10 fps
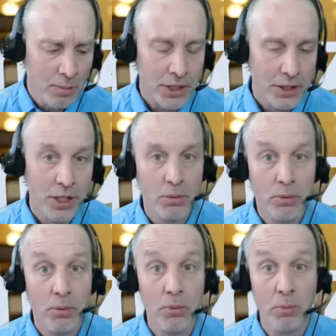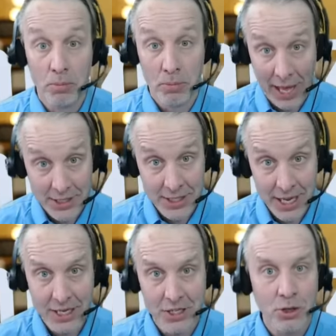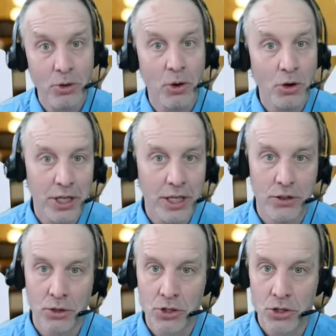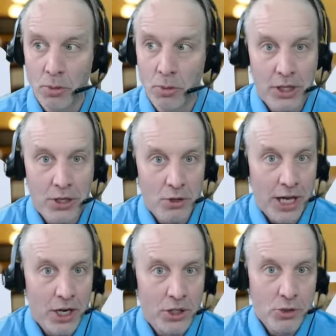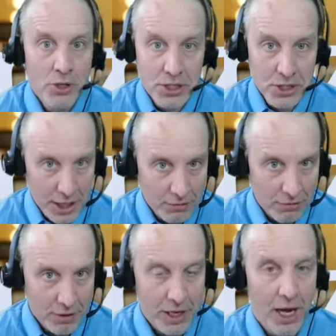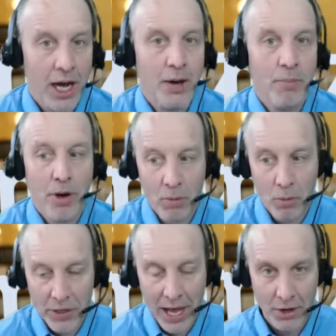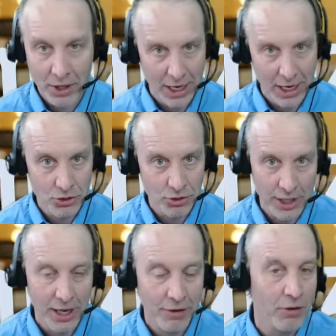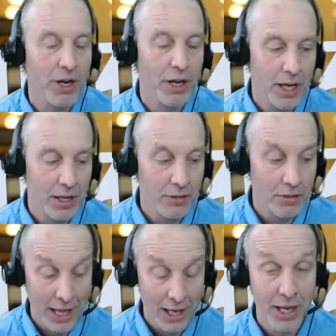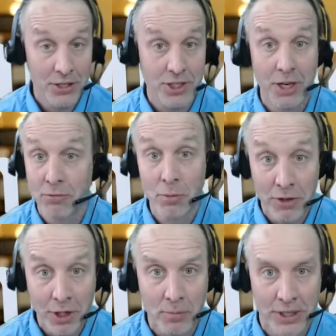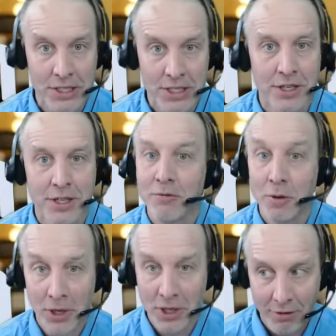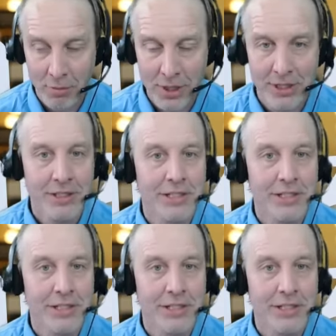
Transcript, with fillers: But, that said, it's so early that there's nobody that knows how to do this stuff without a concentrated effort. And that has come from the Philippines, from the government,